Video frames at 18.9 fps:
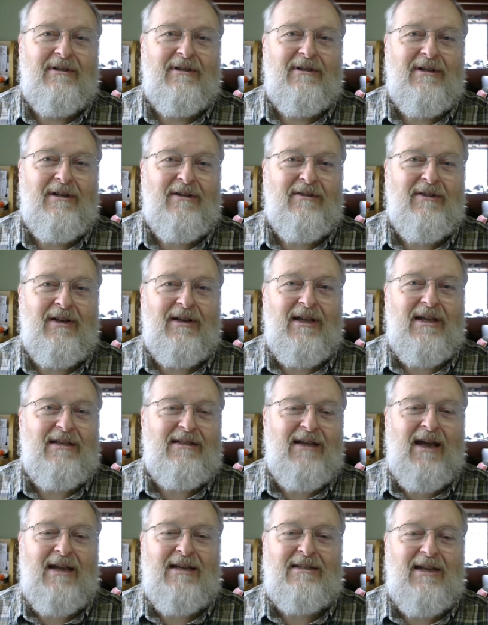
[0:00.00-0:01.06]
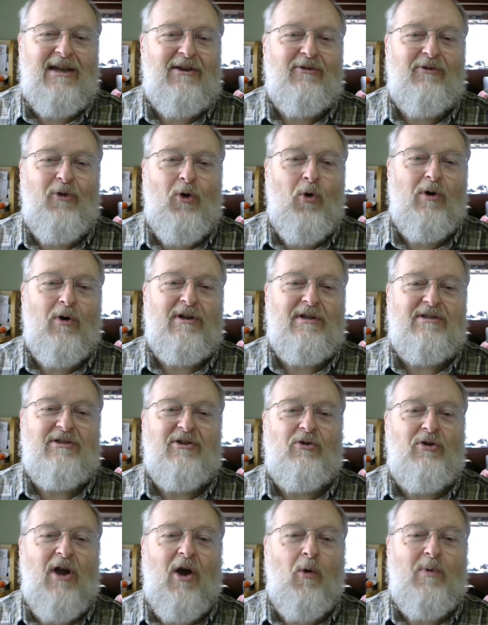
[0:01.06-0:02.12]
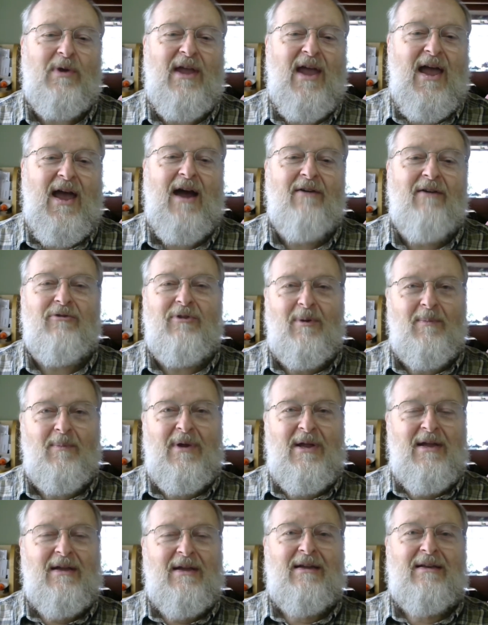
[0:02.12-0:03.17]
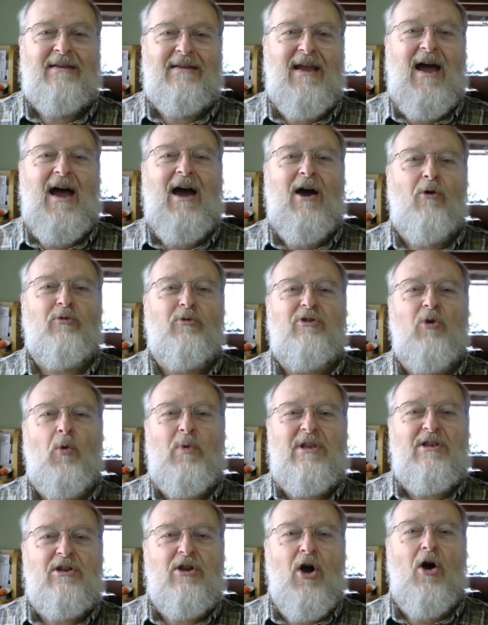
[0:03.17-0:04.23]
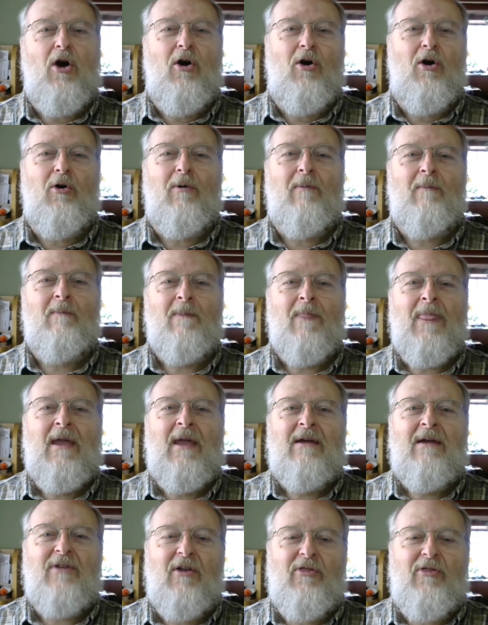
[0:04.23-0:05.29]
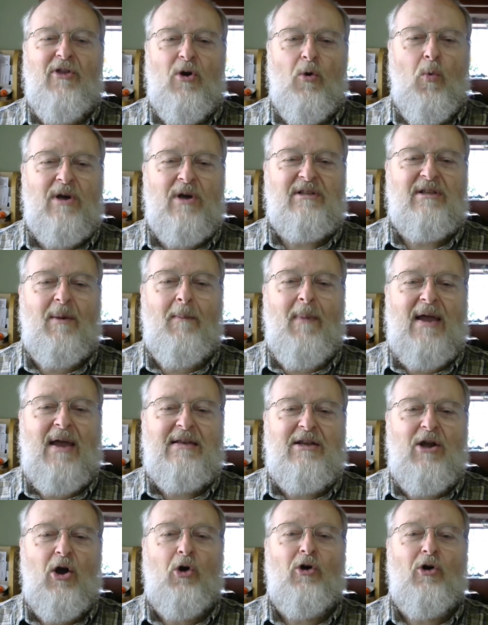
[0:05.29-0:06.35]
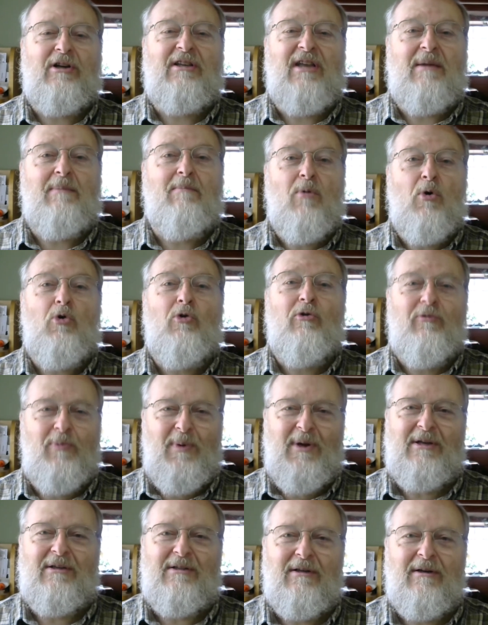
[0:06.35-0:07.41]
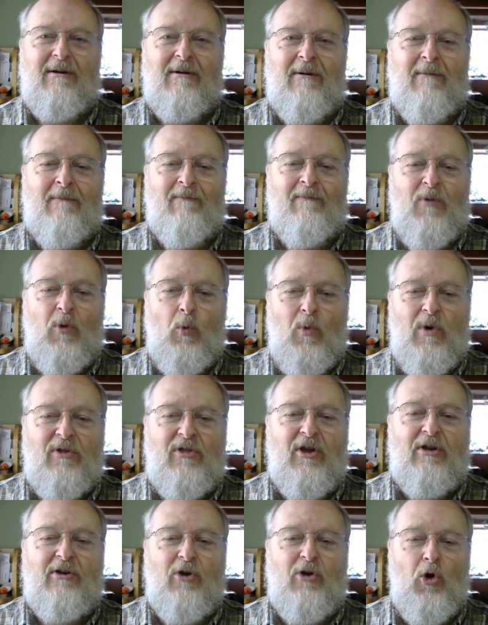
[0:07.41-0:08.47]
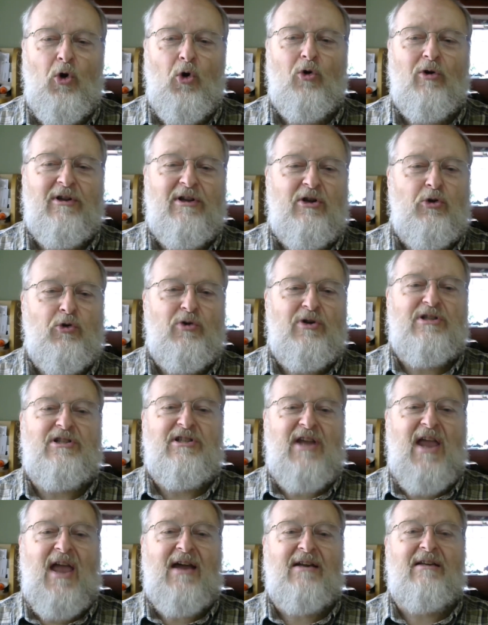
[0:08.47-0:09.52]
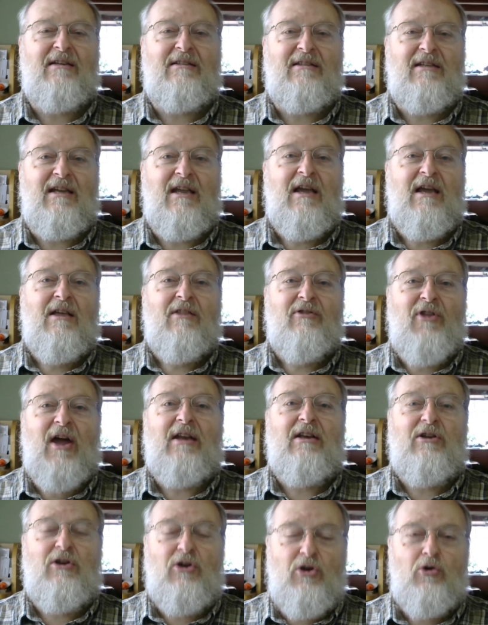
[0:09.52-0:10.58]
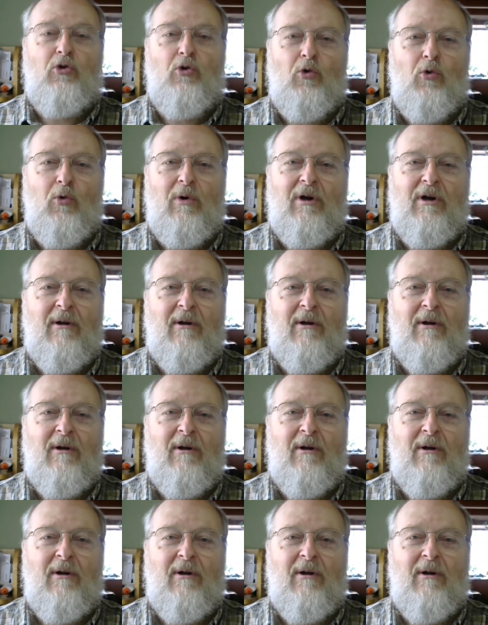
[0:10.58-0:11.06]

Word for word: in the late 1940s. So now we have them now. So we know that there was a minority movement within early Christianity that knew